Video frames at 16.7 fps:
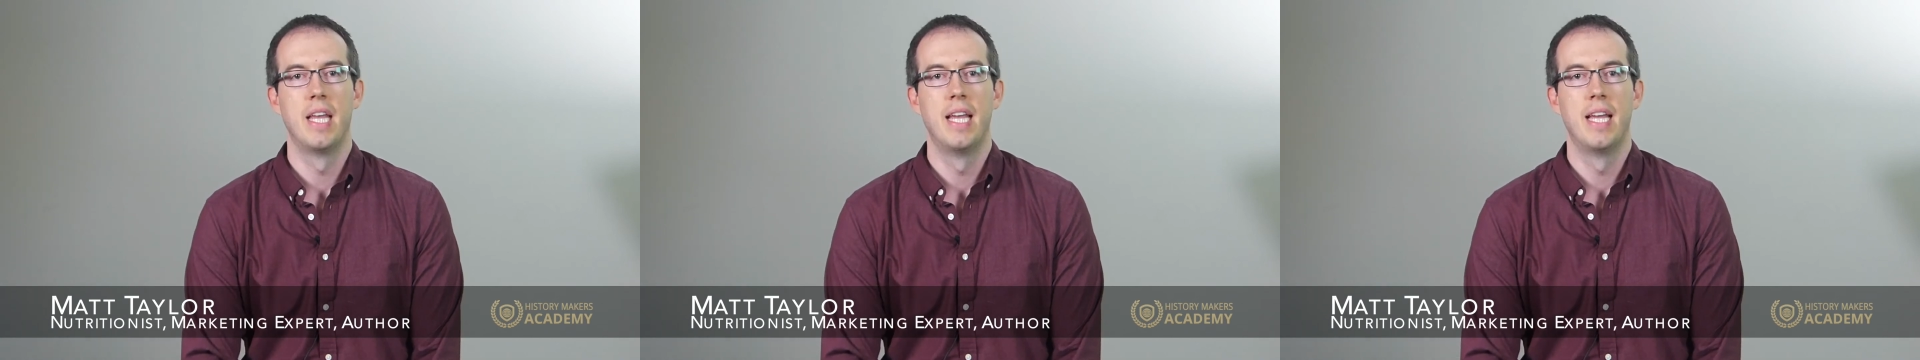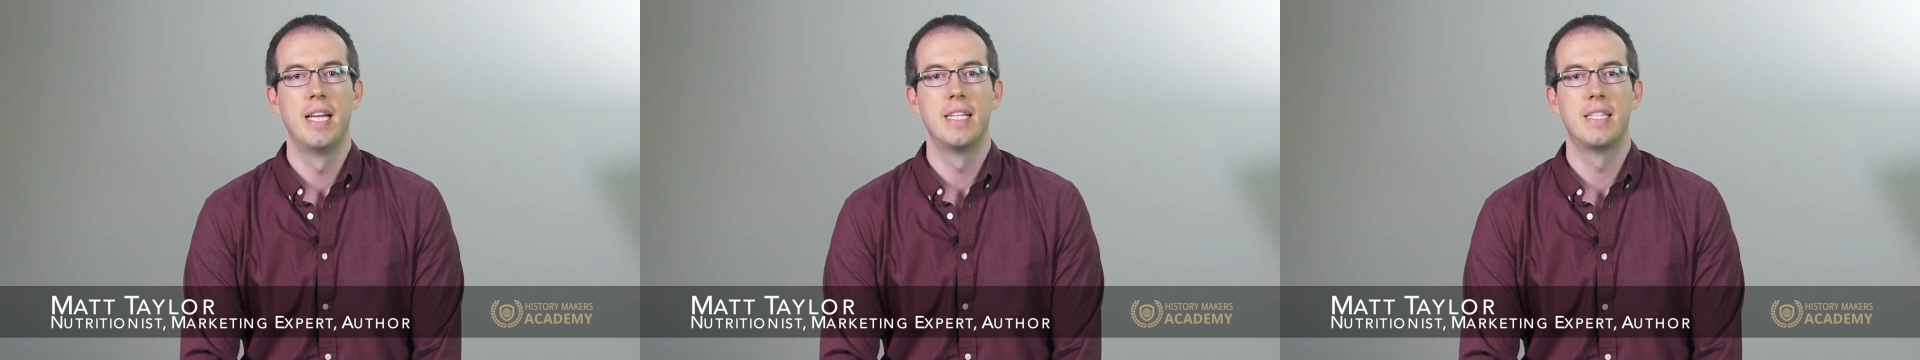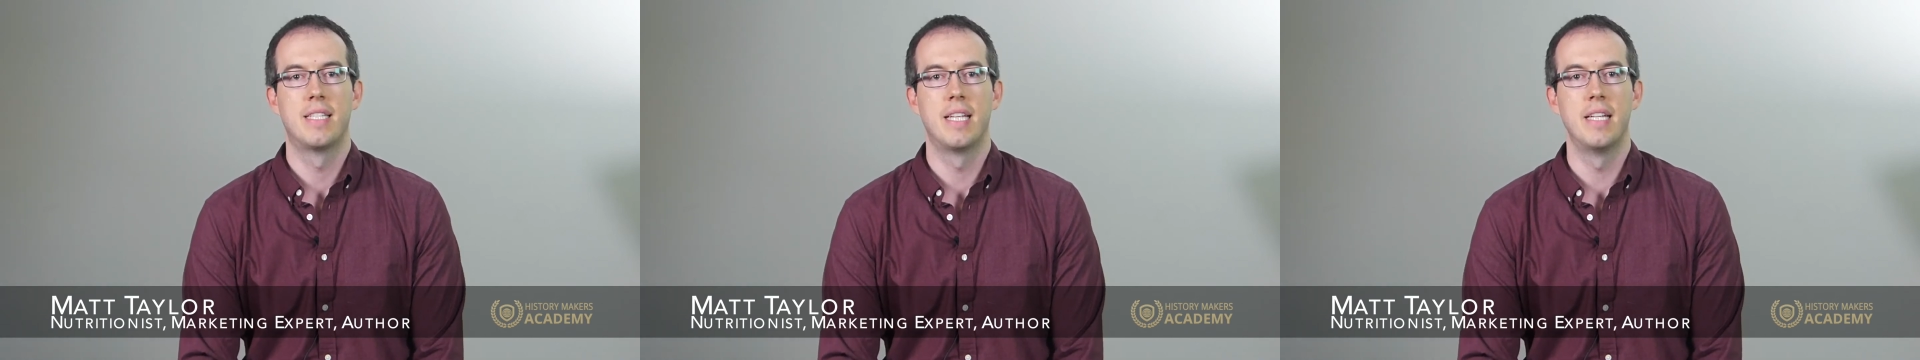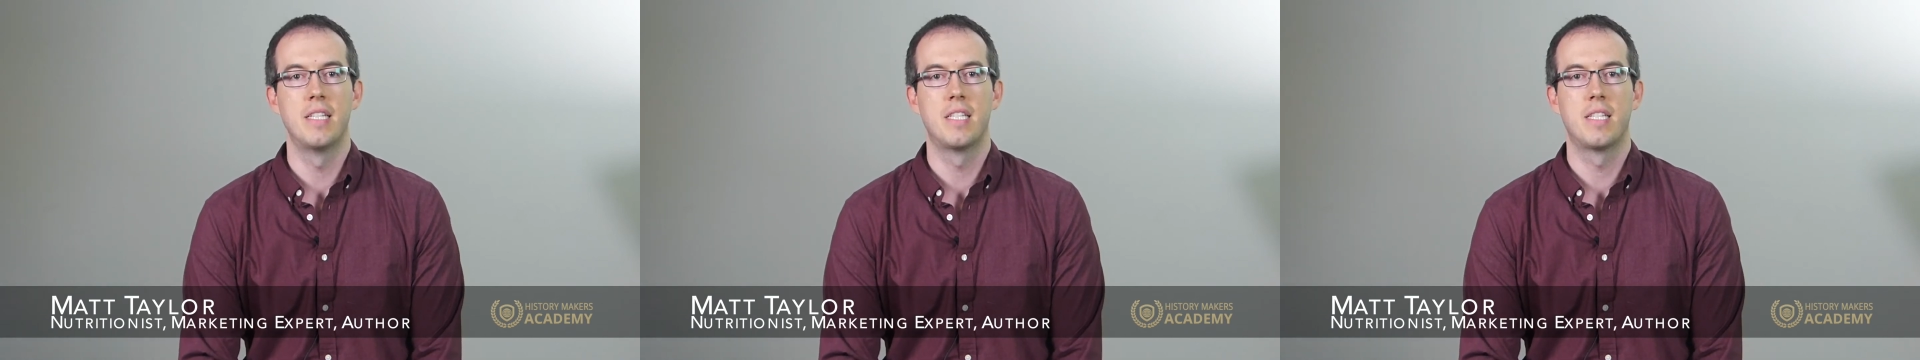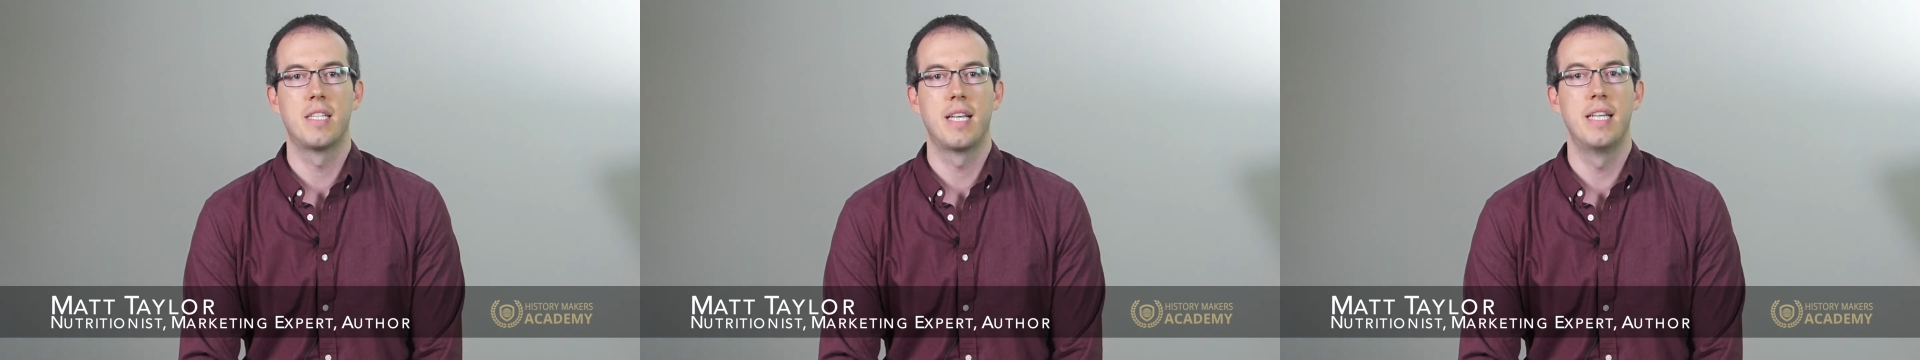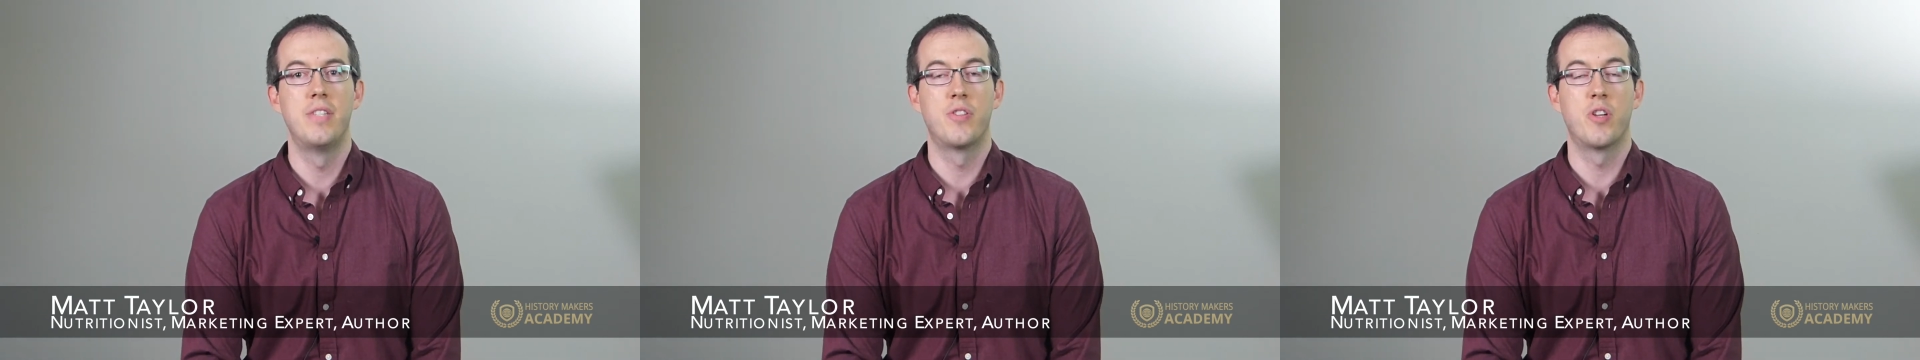Since
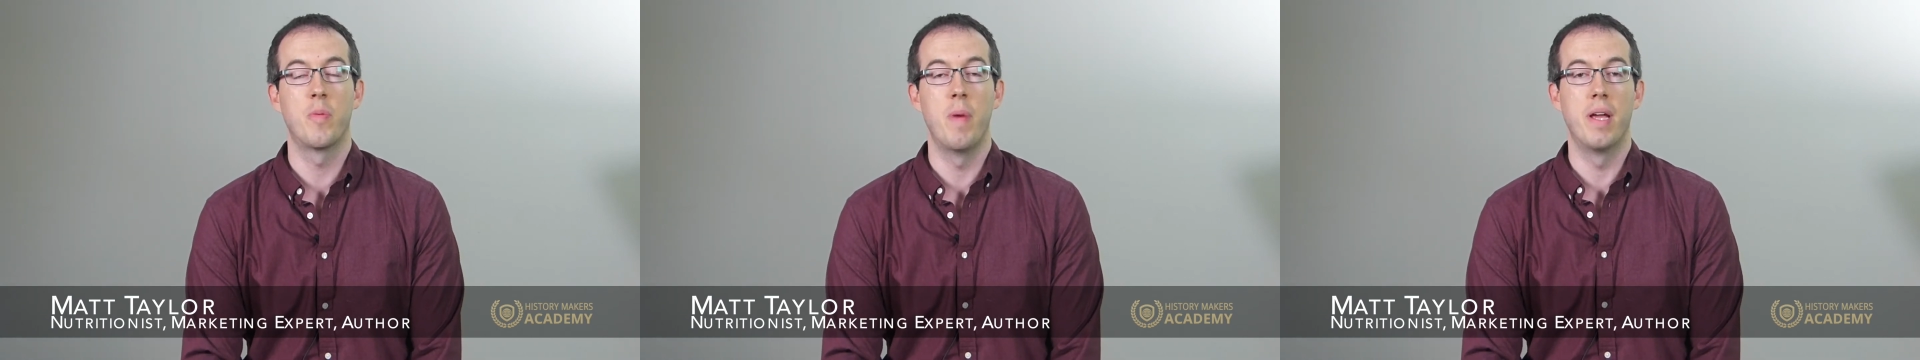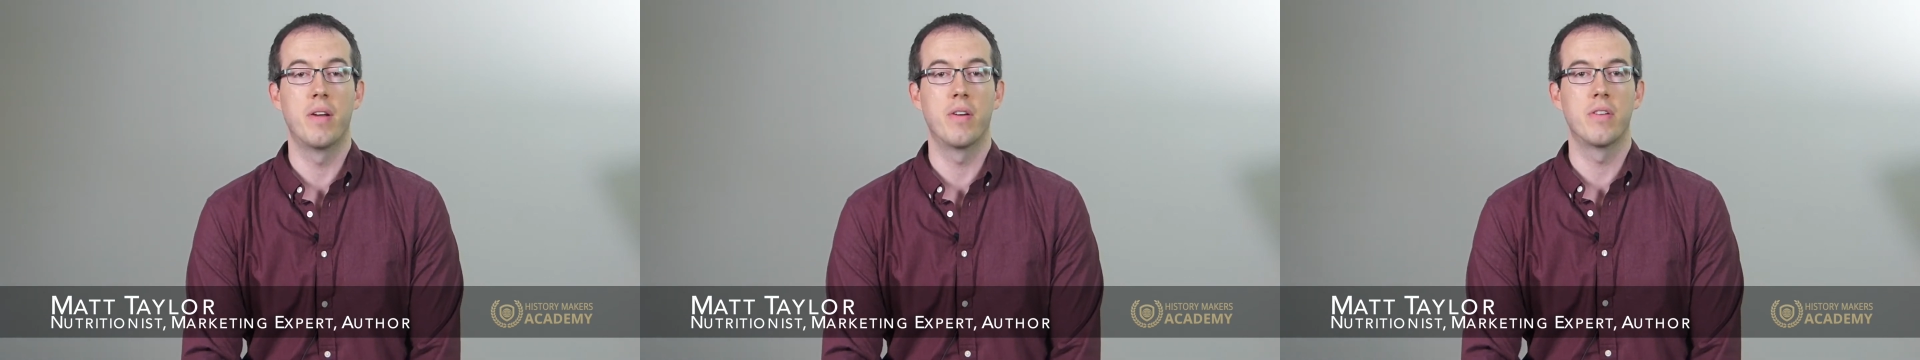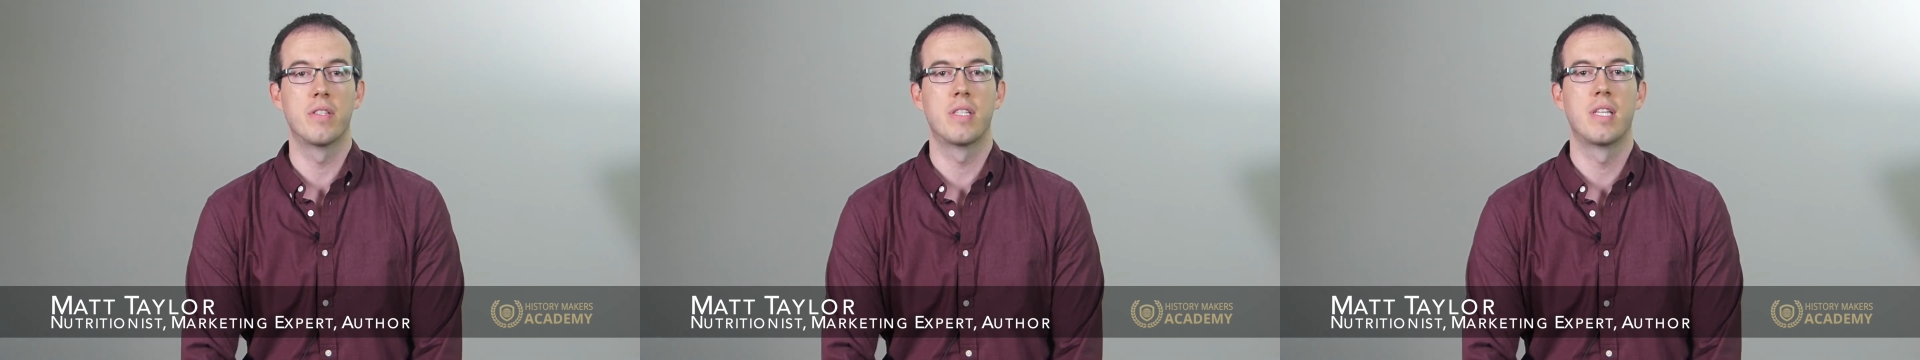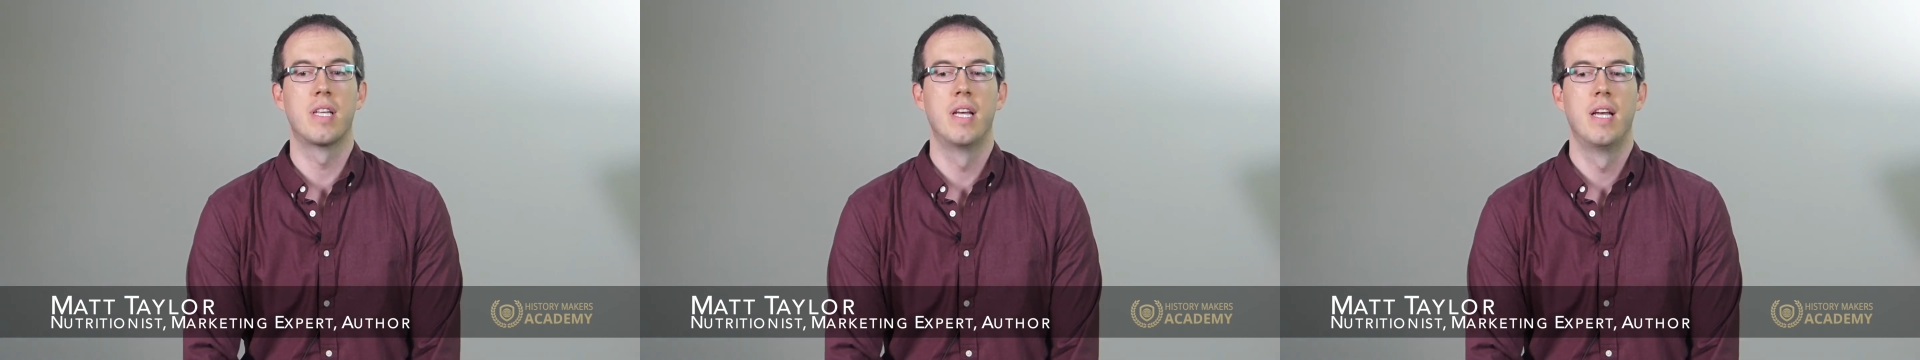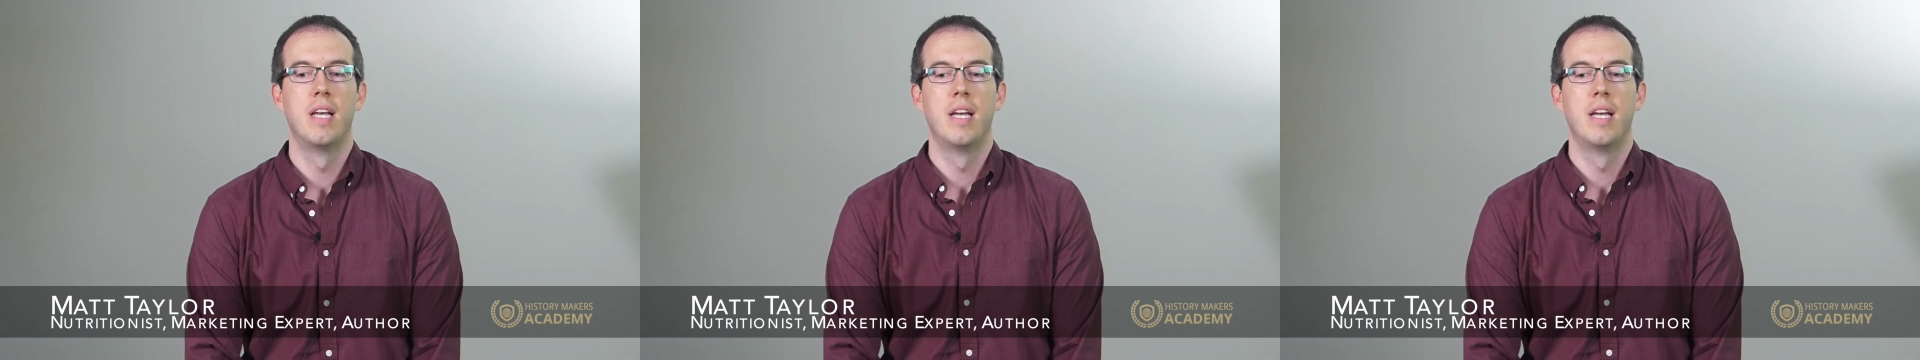History Makers,